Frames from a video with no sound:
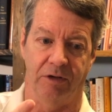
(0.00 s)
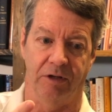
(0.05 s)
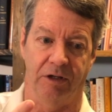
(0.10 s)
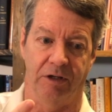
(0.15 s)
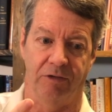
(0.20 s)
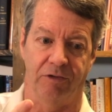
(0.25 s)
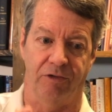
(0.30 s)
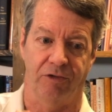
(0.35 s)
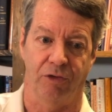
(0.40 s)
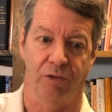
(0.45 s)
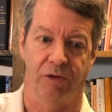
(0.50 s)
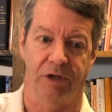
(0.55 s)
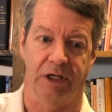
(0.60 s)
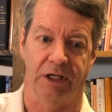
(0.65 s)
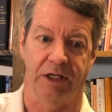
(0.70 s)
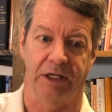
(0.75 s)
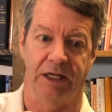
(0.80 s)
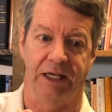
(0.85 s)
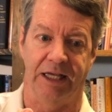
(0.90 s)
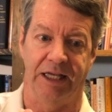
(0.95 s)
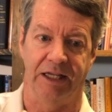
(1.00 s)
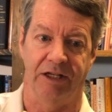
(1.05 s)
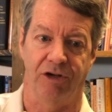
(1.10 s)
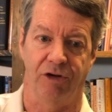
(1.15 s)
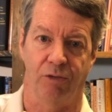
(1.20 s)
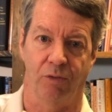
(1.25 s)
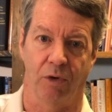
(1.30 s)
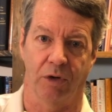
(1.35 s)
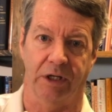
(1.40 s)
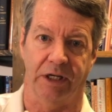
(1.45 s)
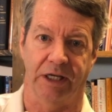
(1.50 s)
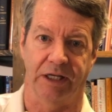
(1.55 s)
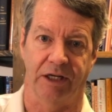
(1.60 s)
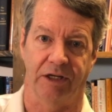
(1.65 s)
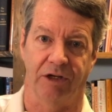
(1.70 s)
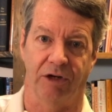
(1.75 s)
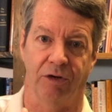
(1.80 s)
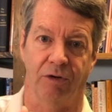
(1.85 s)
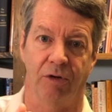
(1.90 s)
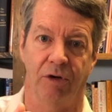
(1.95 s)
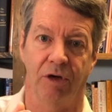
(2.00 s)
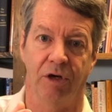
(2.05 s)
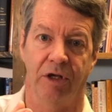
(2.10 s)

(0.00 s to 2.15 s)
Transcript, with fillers: is doing in you, working in you,